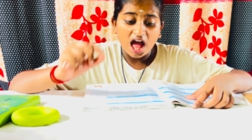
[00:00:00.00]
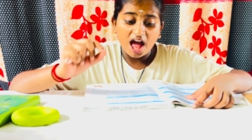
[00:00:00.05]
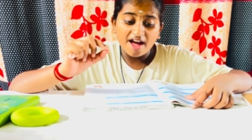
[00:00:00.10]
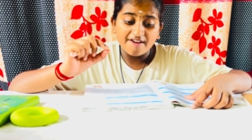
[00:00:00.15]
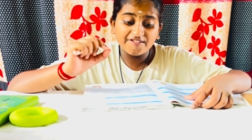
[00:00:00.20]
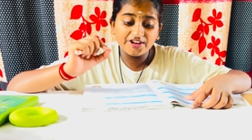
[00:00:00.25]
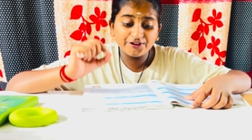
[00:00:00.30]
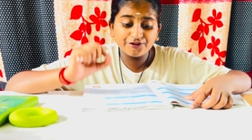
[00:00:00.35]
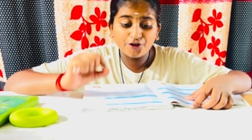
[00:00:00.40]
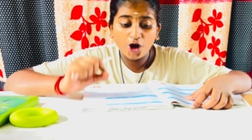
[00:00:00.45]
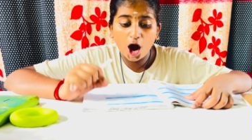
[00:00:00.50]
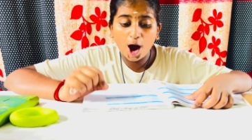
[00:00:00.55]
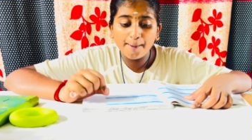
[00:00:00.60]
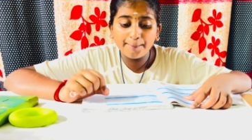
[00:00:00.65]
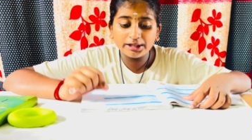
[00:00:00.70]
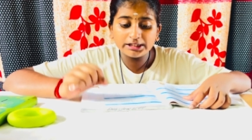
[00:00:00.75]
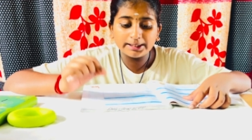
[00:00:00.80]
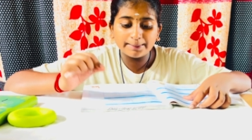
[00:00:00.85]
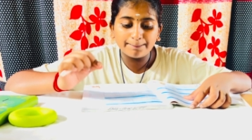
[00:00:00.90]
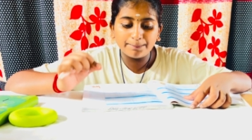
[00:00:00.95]
When
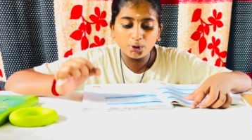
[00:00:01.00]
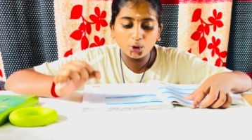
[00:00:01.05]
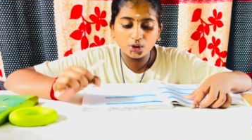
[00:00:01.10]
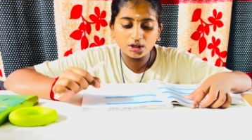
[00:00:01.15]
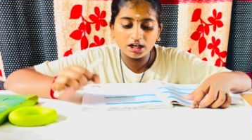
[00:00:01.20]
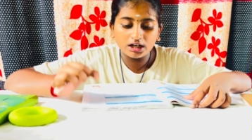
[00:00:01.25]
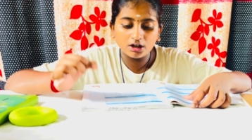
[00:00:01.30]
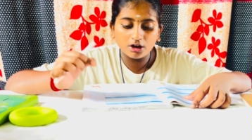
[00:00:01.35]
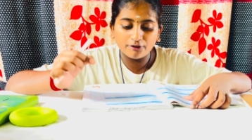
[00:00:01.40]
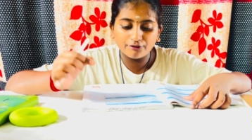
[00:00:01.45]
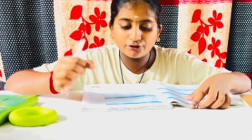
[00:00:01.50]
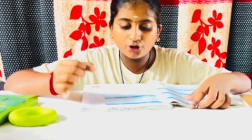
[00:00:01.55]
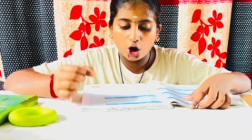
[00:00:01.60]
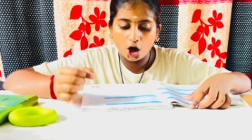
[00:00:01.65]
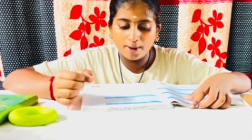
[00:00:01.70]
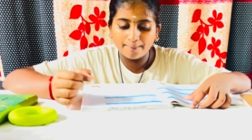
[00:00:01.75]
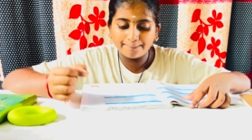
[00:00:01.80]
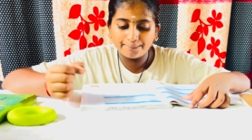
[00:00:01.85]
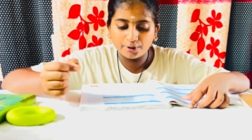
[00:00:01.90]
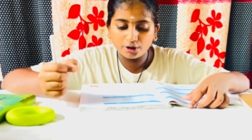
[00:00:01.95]
forming the plural of
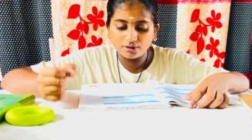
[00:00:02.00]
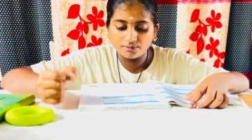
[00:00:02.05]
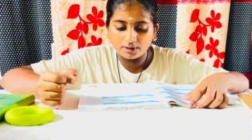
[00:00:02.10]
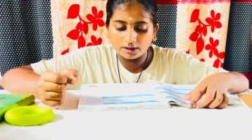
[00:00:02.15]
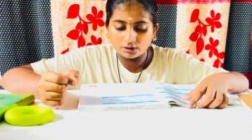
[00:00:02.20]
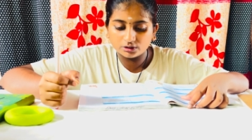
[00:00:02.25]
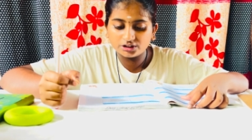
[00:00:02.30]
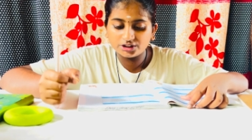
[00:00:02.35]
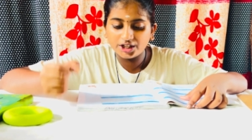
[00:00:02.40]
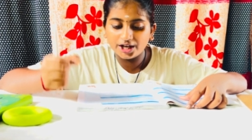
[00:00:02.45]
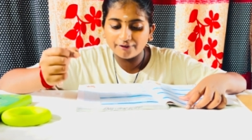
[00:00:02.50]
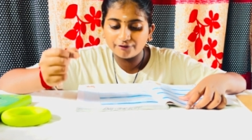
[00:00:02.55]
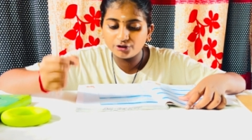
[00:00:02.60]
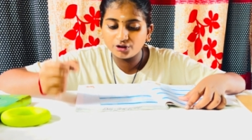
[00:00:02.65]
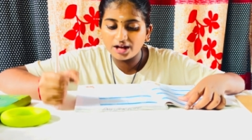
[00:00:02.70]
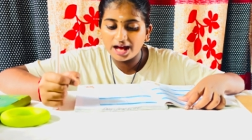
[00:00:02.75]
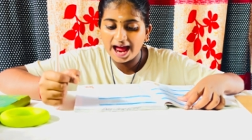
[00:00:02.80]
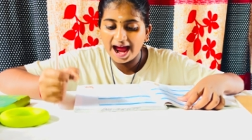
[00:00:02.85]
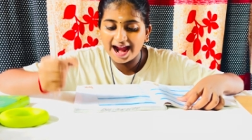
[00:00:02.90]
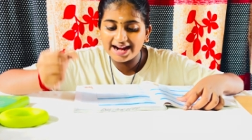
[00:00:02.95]
compound nouns, you have to
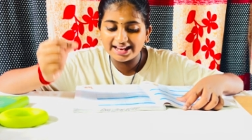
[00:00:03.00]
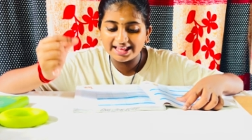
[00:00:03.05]
add